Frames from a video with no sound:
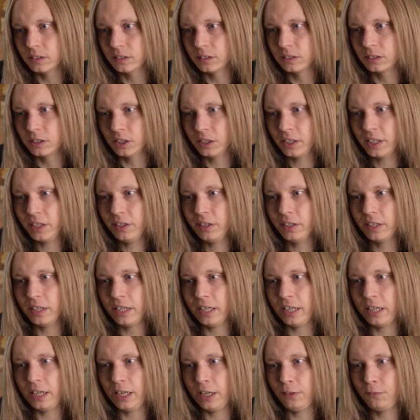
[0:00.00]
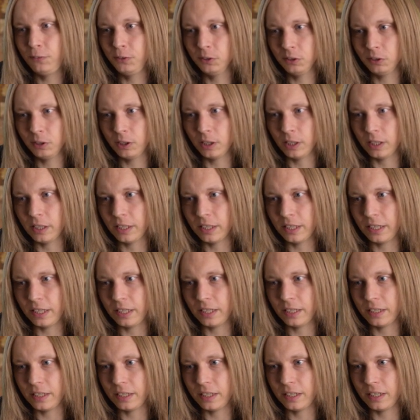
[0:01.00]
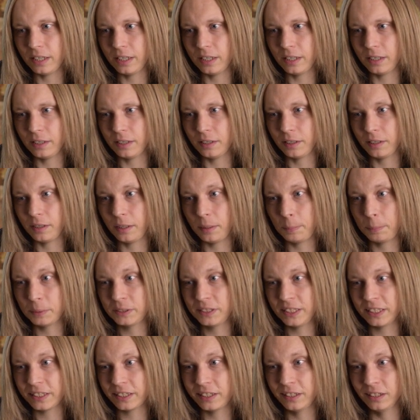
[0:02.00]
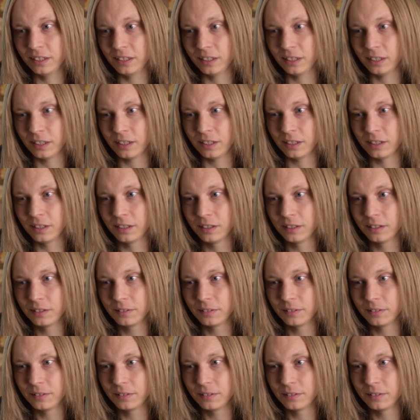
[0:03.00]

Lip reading: don't they, if you're a particular